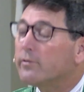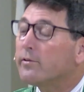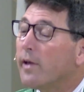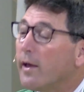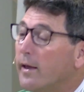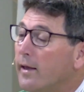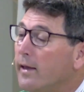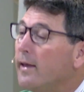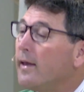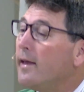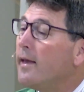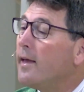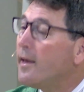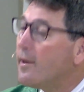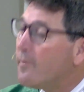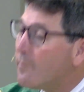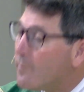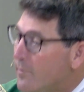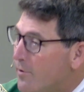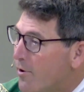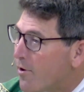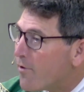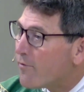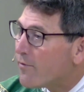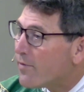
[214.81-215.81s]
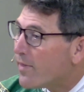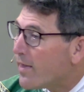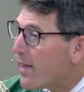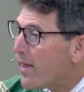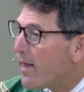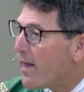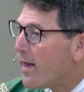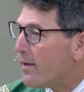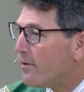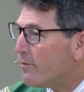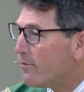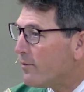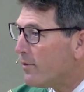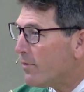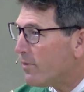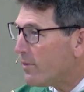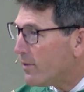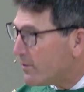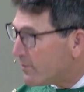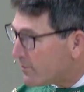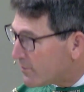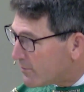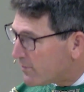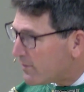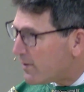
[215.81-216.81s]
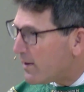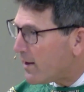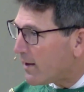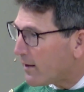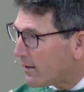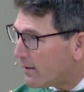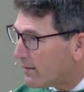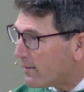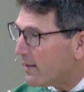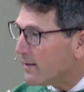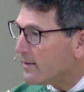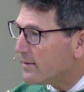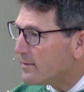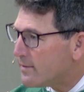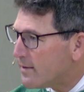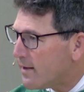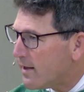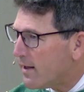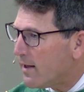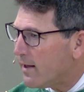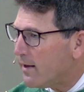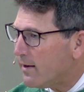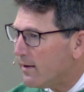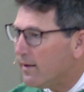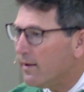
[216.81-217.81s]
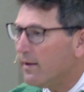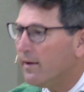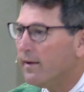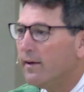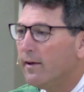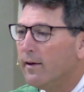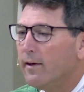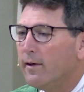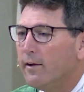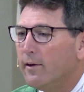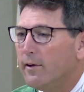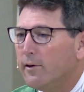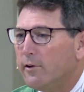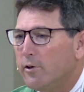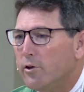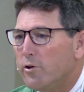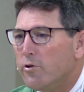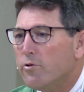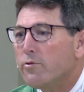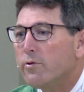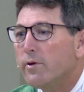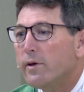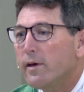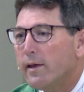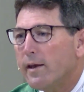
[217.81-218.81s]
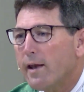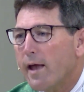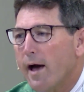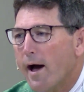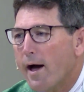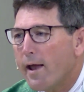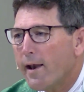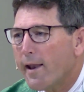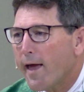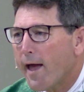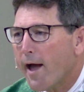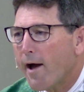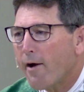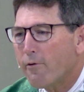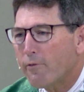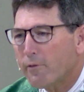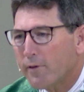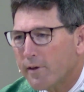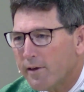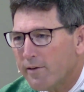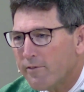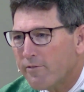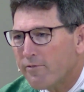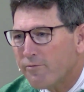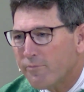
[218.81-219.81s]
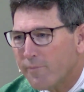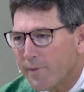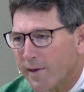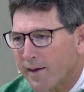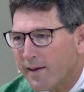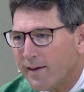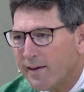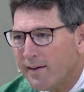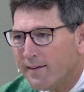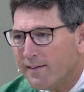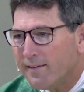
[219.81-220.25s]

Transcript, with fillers: like He hit me over the head with this stick that said, You cannot outgive me.